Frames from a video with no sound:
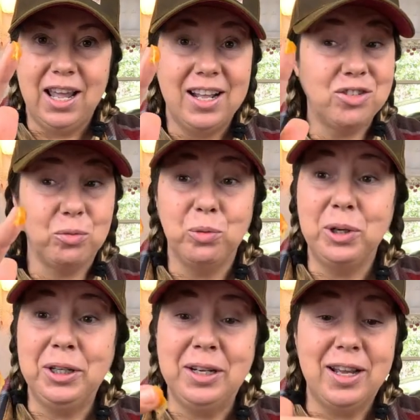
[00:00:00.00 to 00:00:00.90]
it's a
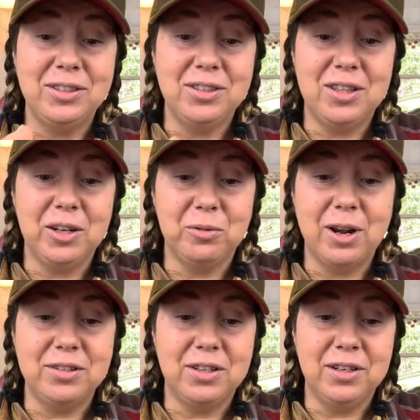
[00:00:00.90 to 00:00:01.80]
really nice thick
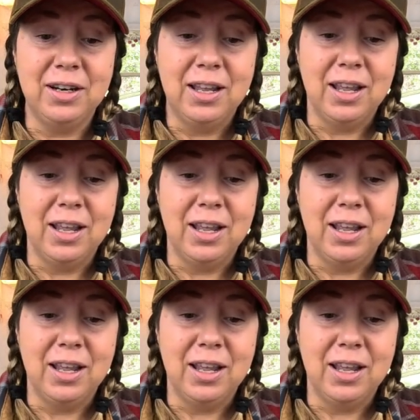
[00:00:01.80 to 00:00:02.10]
resin.